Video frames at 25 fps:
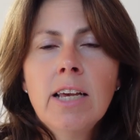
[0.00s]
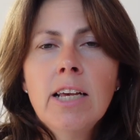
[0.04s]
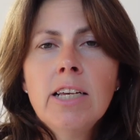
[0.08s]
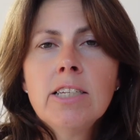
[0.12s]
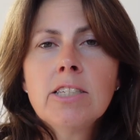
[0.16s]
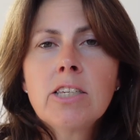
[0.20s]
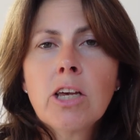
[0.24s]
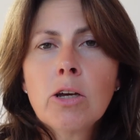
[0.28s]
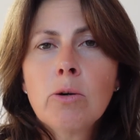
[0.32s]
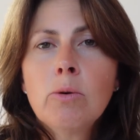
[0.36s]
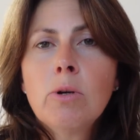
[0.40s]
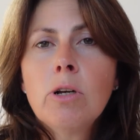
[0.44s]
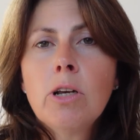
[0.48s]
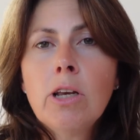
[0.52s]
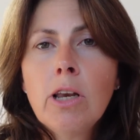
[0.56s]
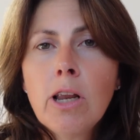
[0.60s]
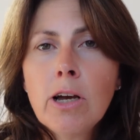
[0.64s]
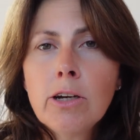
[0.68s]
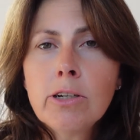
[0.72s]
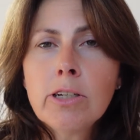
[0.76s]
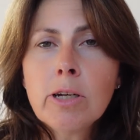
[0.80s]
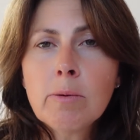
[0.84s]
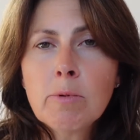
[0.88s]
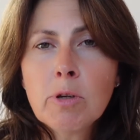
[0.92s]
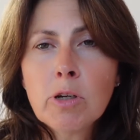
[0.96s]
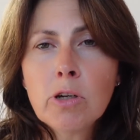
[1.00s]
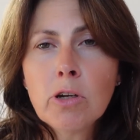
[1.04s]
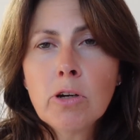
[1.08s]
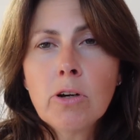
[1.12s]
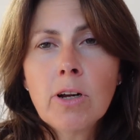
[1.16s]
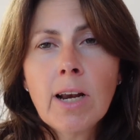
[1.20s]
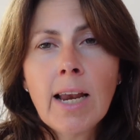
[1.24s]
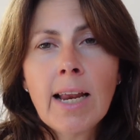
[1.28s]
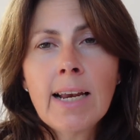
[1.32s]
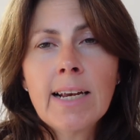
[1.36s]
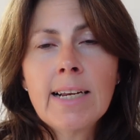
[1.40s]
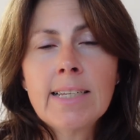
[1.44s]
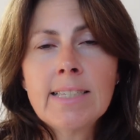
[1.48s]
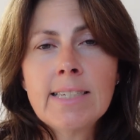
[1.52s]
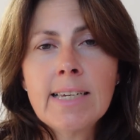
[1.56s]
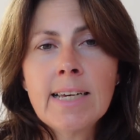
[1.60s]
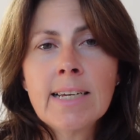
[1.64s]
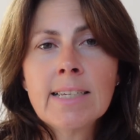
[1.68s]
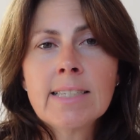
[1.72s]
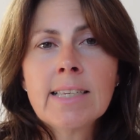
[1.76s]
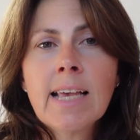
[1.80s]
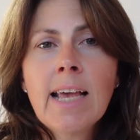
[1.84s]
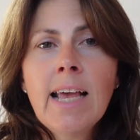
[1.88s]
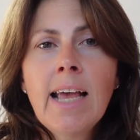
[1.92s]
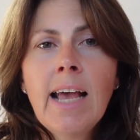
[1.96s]
So load up your Google
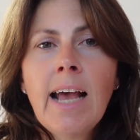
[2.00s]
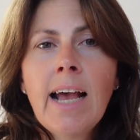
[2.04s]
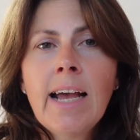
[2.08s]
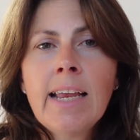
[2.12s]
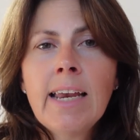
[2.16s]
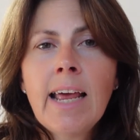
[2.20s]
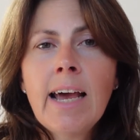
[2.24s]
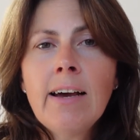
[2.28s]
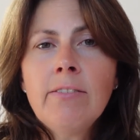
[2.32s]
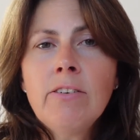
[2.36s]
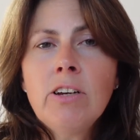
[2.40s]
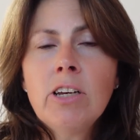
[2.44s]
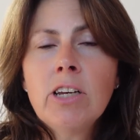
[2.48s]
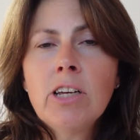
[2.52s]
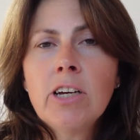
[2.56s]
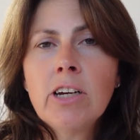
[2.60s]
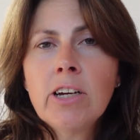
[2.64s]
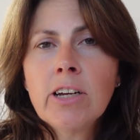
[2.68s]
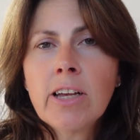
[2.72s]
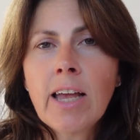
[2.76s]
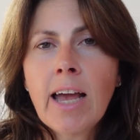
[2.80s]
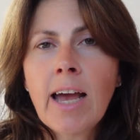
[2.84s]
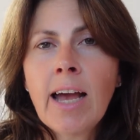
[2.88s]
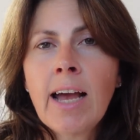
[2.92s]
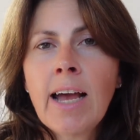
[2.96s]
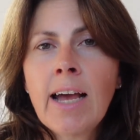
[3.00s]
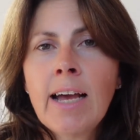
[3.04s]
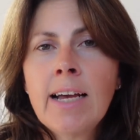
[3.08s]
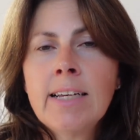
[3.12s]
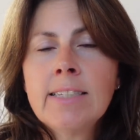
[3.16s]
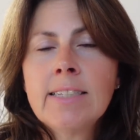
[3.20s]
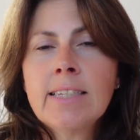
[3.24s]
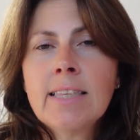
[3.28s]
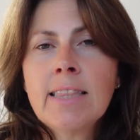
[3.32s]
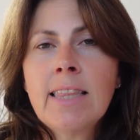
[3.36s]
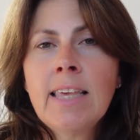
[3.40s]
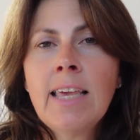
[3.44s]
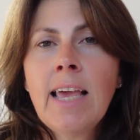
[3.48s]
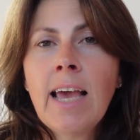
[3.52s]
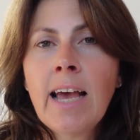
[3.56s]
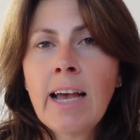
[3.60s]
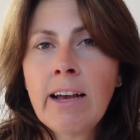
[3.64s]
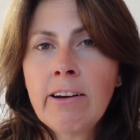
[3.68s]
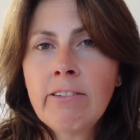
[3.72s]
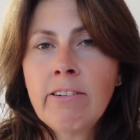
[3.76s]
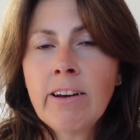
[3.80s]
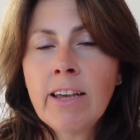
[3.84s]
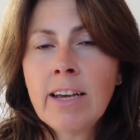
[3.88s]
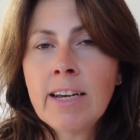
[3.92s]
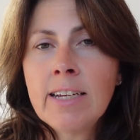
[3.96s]
Analytics and have a look at the
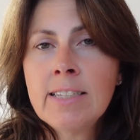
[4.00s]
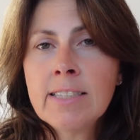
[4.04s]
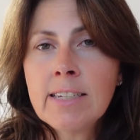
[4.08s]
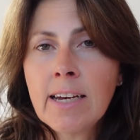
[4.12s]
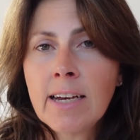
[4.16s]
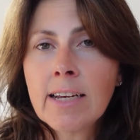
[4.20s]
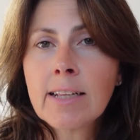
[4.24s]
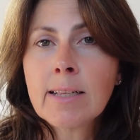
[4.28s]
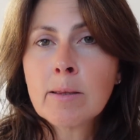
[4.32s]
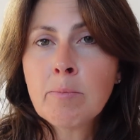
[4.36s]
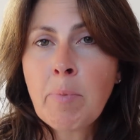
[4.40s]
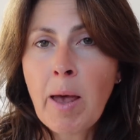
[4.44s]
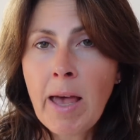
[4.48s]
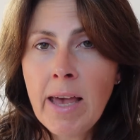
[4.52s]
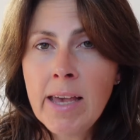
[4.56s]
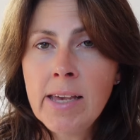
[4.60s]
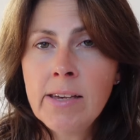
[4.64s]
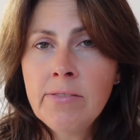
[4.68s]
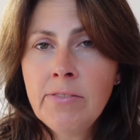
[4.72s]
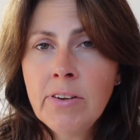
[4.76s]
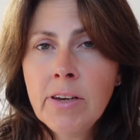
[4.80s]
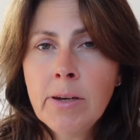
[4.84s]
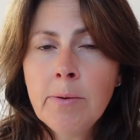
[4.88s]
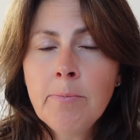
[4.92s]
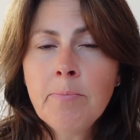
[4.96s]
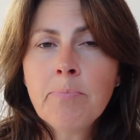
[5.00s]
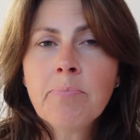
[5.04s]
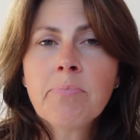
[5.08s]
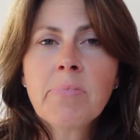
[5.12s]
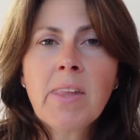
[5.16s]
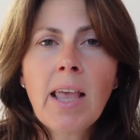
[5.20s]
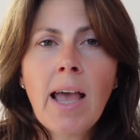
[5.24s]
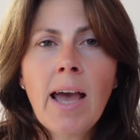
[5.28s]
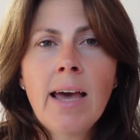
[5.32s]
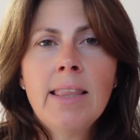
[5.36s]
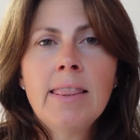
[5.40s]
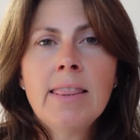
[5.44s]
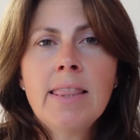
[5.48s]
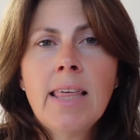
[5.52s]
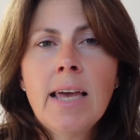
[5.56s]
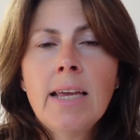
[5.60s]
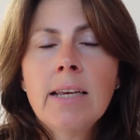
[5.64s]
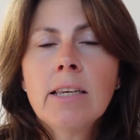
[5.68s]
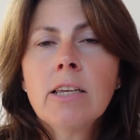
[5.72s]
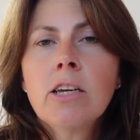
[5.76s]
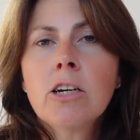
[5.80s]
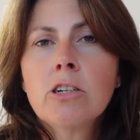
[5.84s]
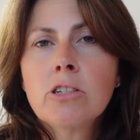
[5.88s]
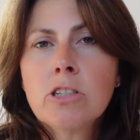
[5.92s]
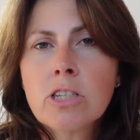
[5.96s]
area entitled Behavior, and
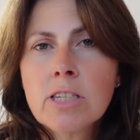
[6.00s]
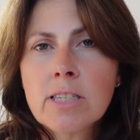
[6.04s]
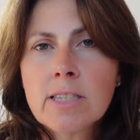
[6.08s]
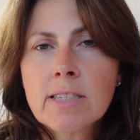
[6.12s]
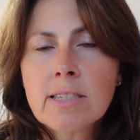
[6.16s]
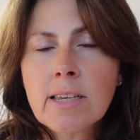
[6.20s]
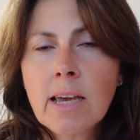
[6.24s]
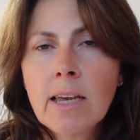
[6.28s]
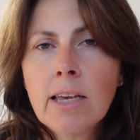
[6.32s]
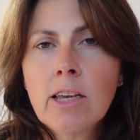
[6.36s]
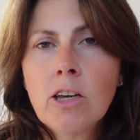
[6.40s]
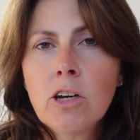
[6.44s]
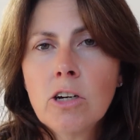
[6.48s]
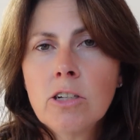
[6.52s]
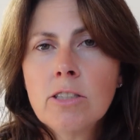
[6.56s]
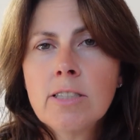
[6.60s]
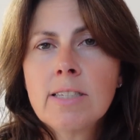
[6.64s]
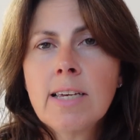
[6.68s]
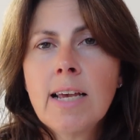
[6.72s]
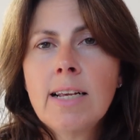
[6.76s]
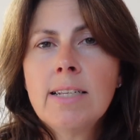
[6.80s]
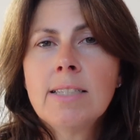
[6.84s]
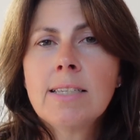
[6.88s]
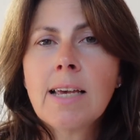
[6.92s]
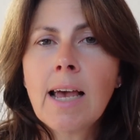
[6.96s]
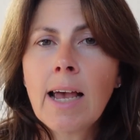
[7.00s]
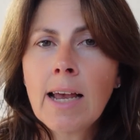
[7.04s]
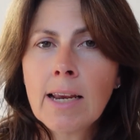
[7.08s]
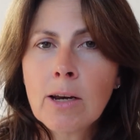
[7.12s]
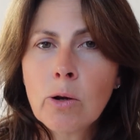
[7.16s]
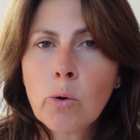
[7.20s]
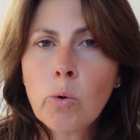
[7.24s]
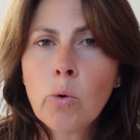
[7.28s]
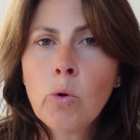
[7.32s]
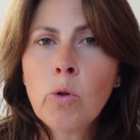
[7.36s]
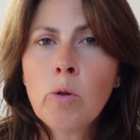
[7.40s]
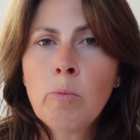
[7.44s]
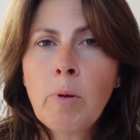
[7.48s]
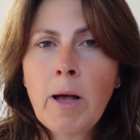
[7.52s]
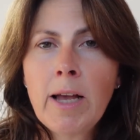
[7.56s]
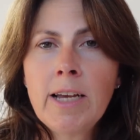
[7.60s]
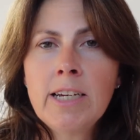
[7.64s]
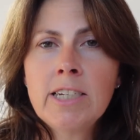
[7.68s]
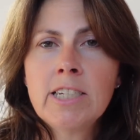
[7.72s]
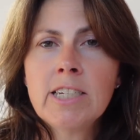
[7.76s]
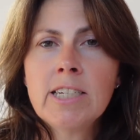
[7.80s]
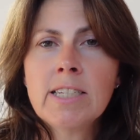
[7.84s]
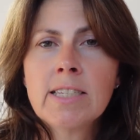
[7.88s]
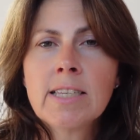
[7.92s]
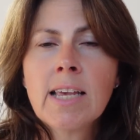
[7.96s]
then go to Site Content and All
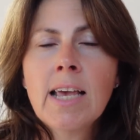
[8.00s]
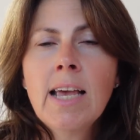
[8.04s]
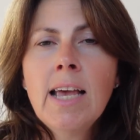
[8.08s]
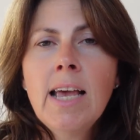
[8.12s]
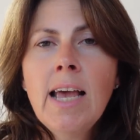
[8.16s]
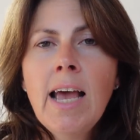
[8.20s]
Pages.